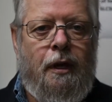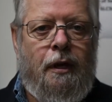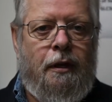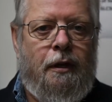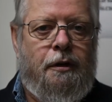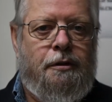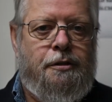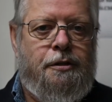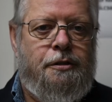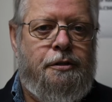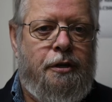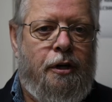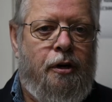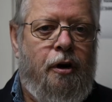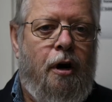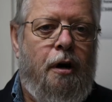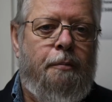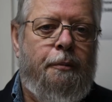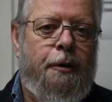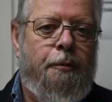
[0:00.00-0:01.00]
This is a
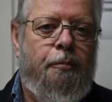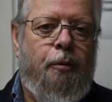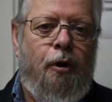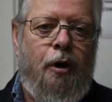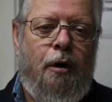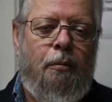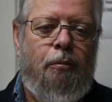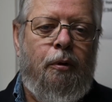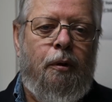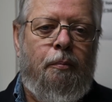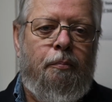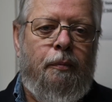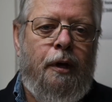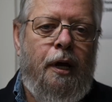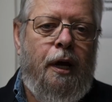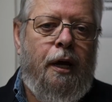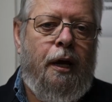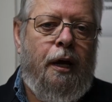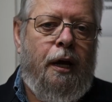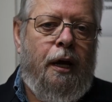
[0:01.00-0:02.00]
common problem
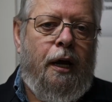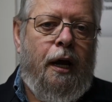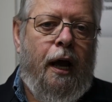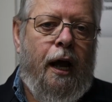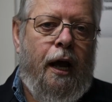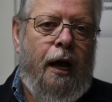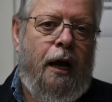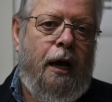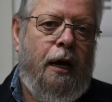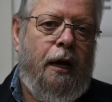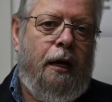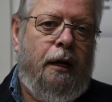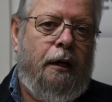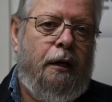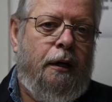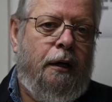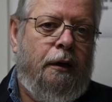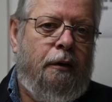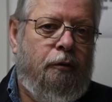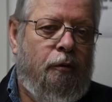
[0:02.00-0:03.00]

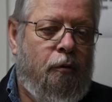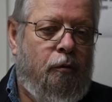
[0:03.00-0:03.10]
and